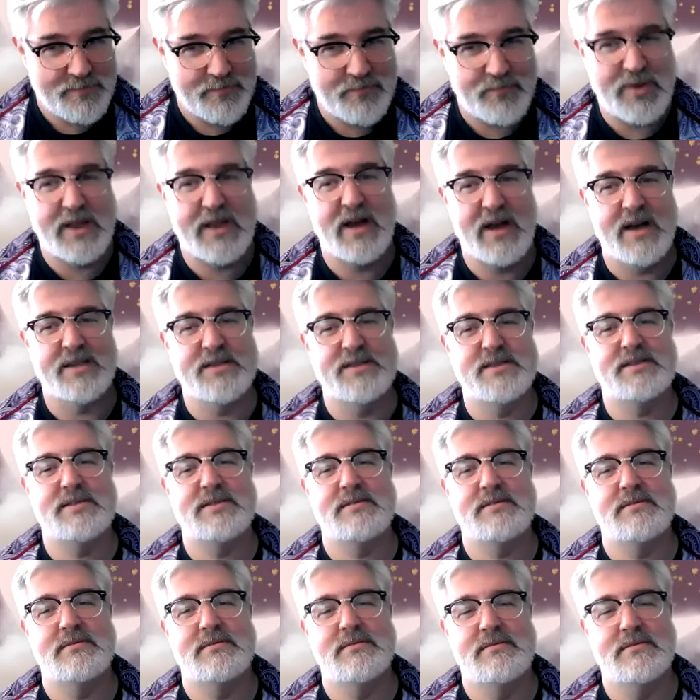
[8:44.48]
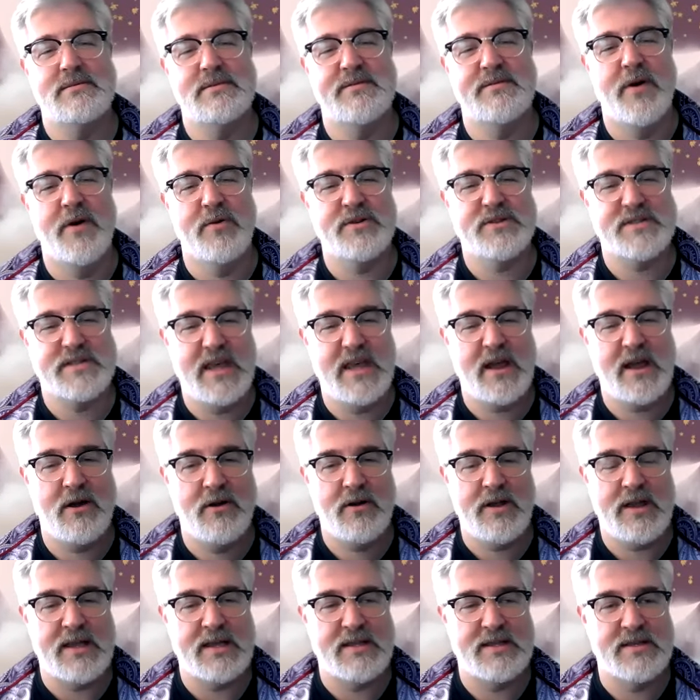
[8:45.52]
because the focus there
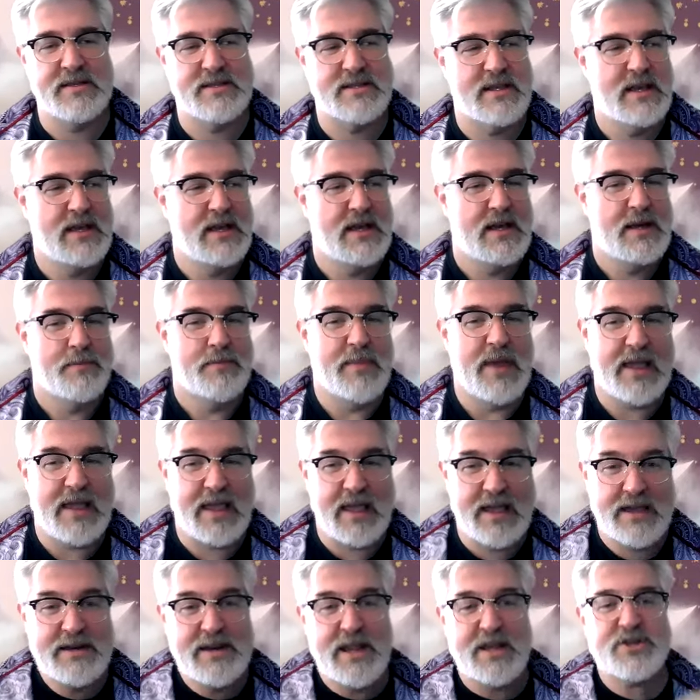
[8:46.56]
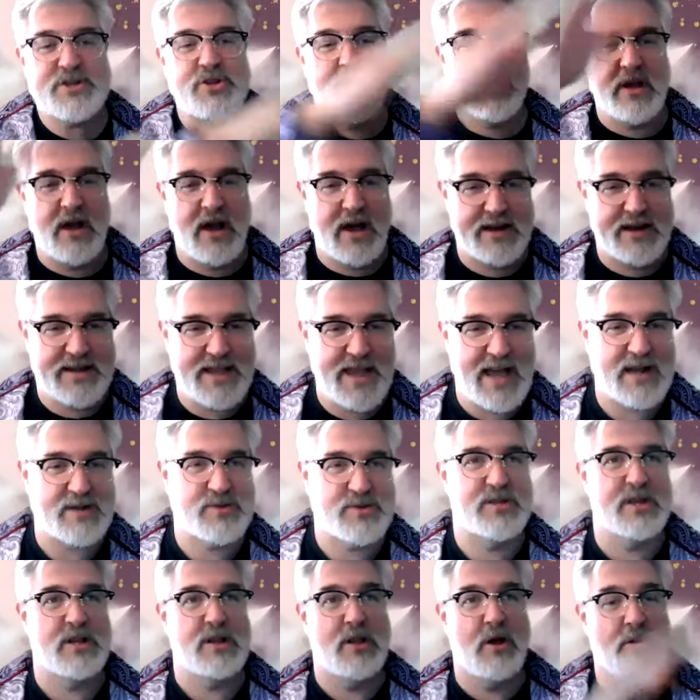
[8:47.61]
is making initial contacts
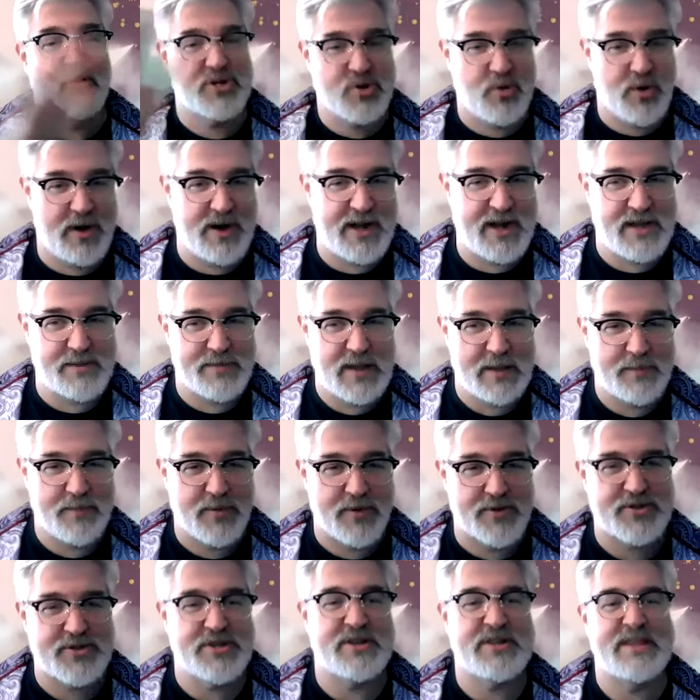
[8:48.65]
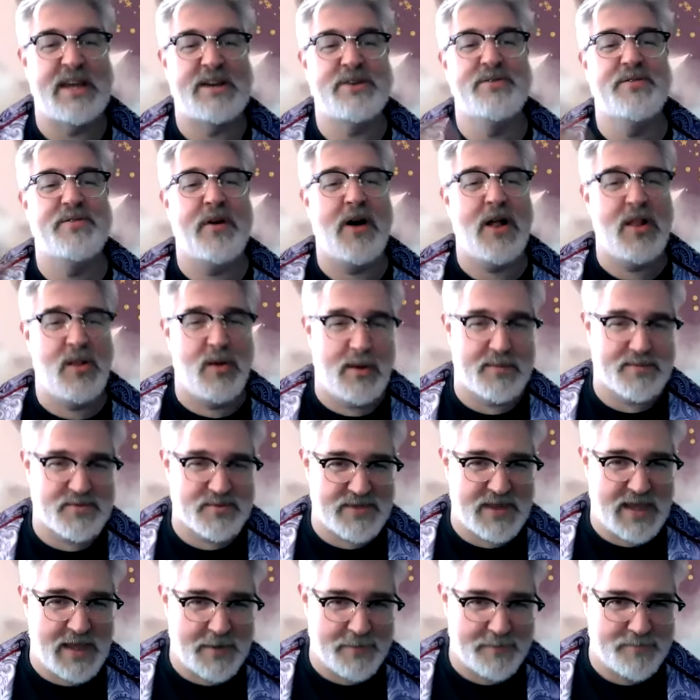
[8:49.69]
with a large quantity of people so you can then do follow ups with
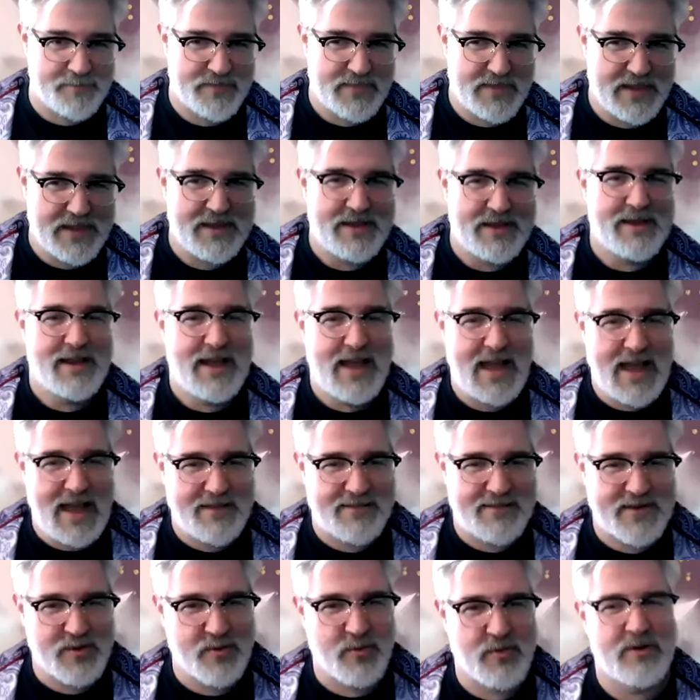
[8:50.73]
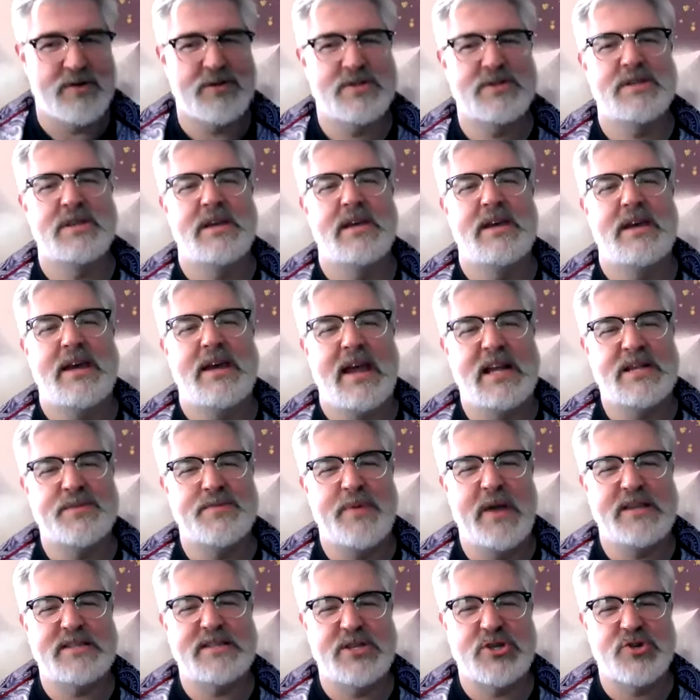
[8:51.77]
them afterwards. It's
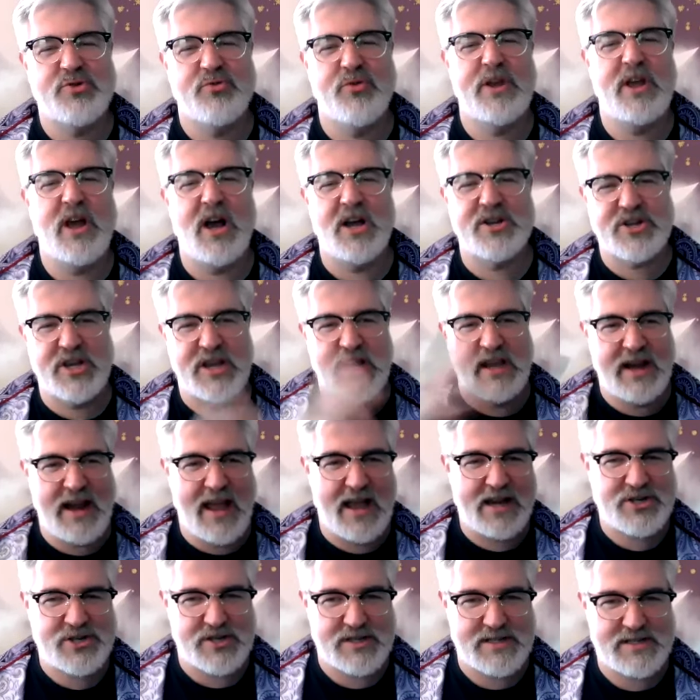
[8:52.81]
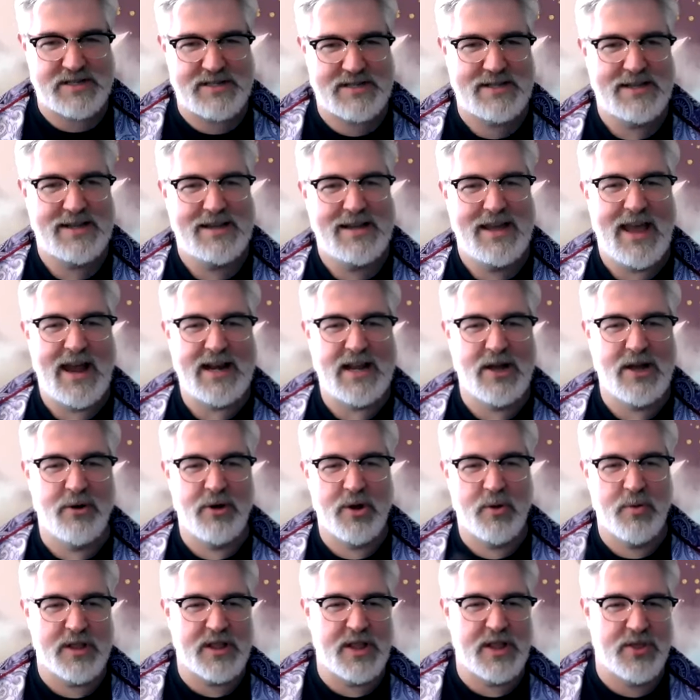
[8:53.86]
basically triaging connections and
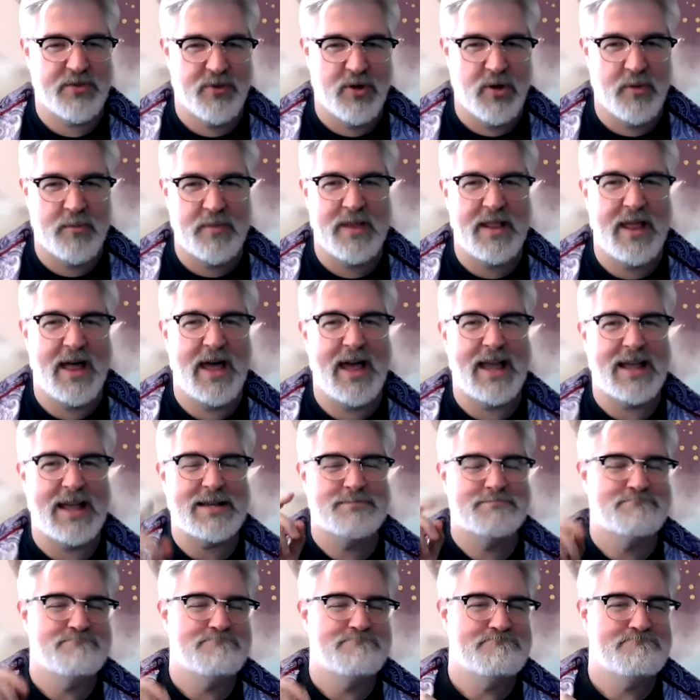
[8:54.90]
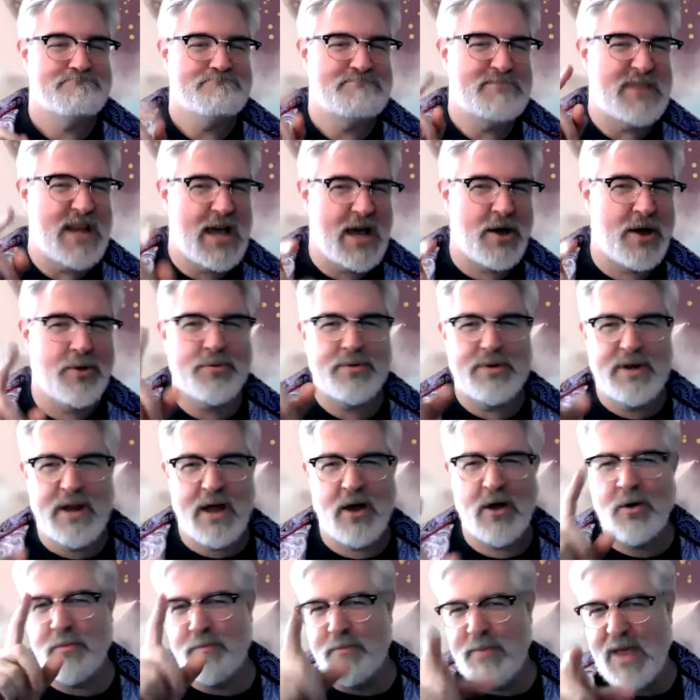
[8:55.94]
going quickly through and be like, no,
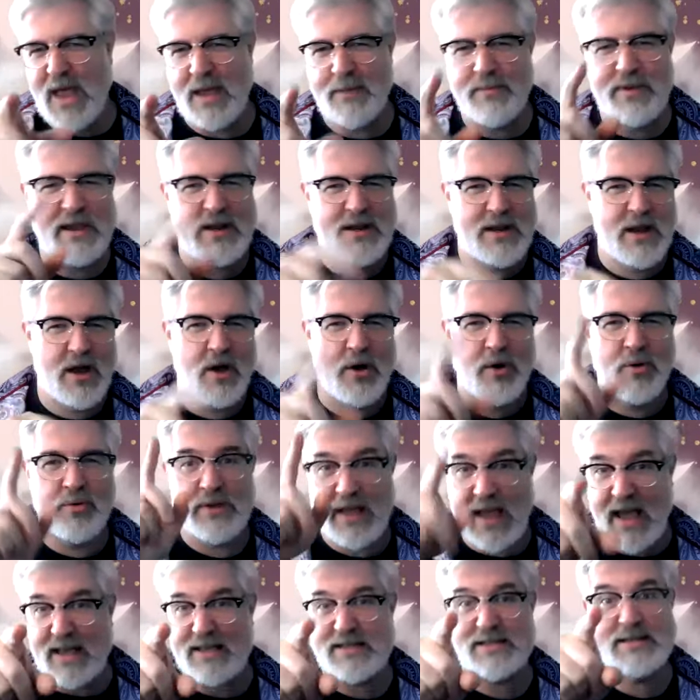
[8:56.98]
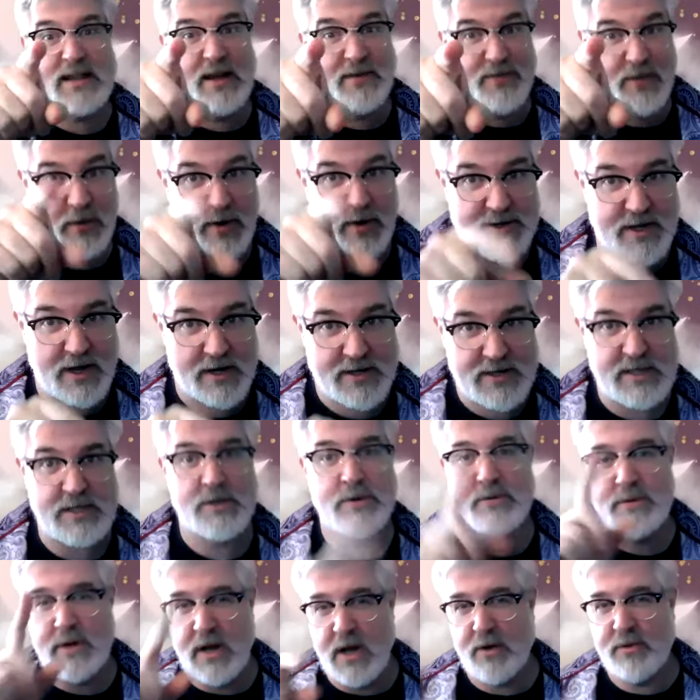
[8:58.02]
no, maybe, no, yes, definitely want to talk to
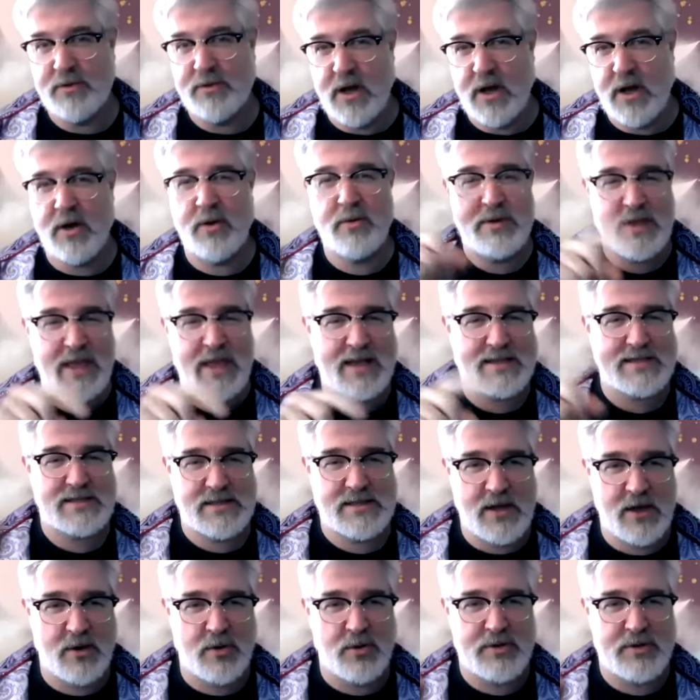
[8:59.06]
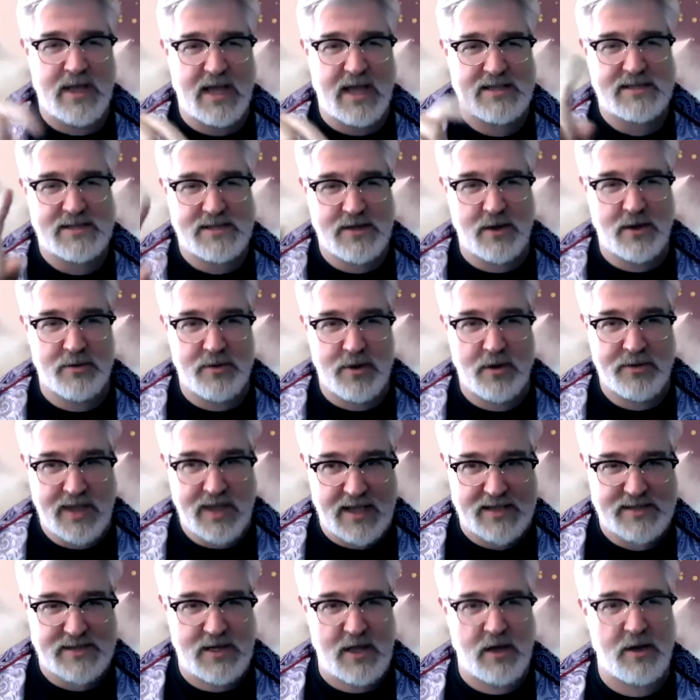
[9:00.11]
you. No, no, yes, no, yes, no, no,
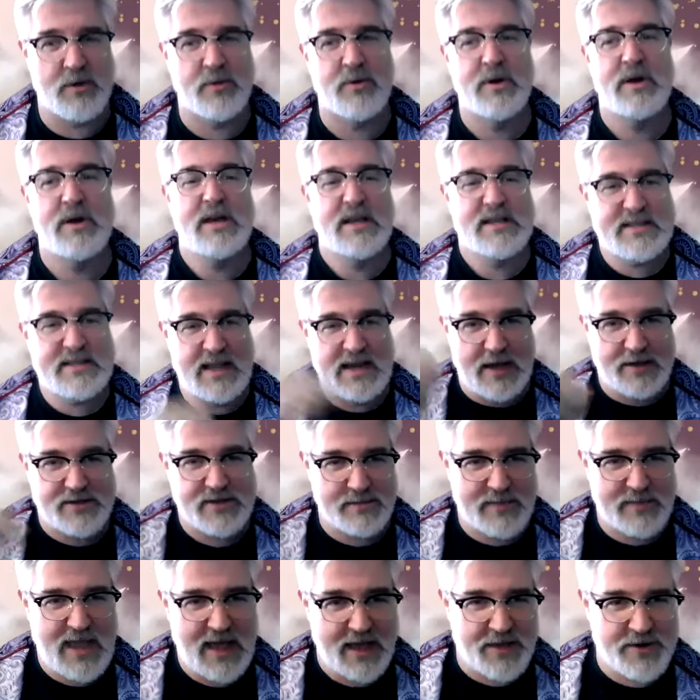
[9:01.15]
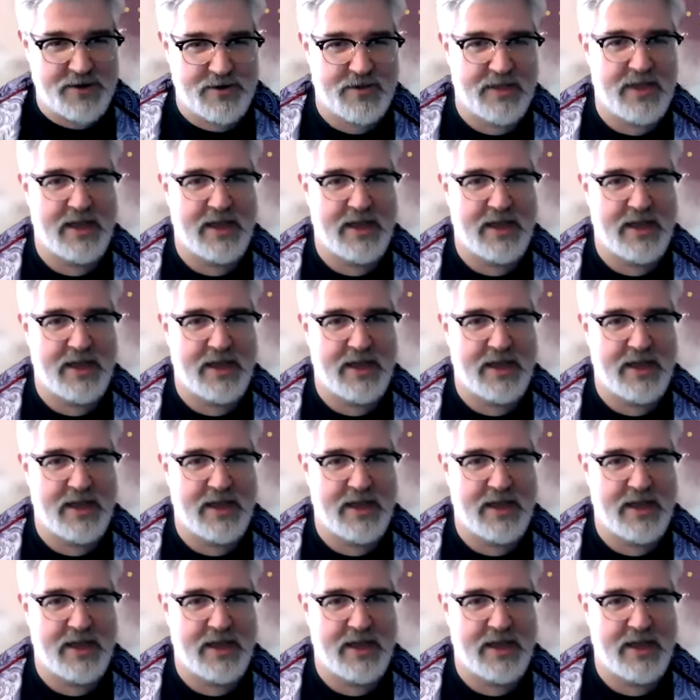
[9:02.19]
yes, no. Send out some calendar